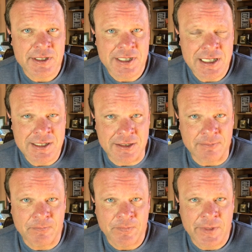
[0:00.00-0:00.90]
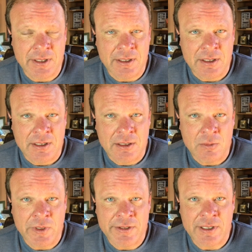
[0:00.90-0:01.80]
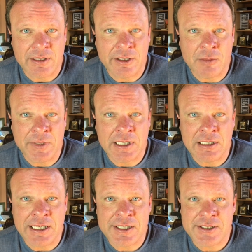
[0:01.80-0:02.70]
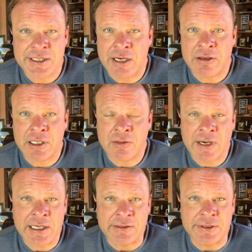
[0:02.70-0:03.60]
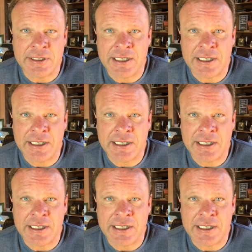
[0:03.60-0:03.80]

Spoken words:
season with a little bit less tearing around